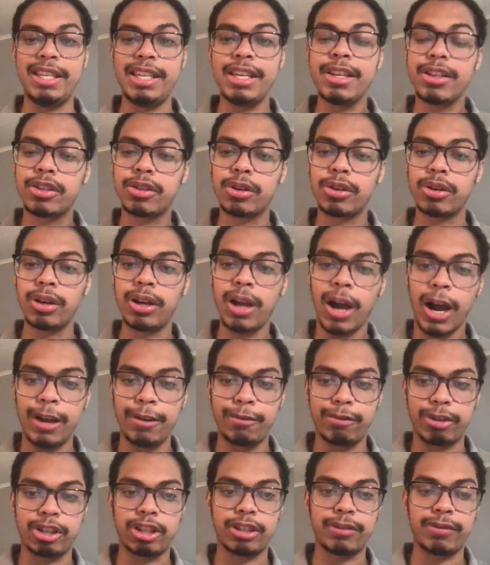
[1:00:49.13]
Eastern
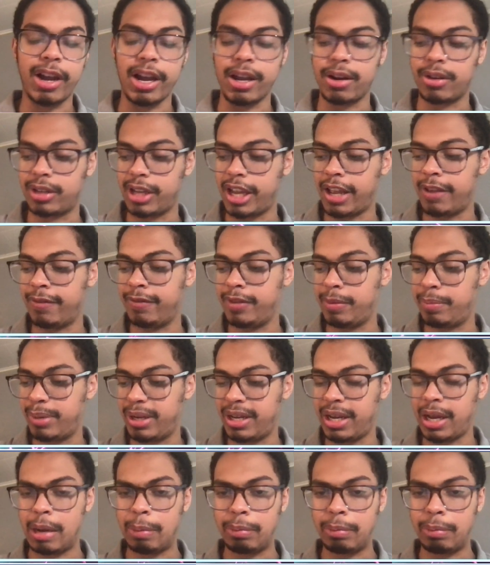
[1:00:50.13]
Conference Finals MVP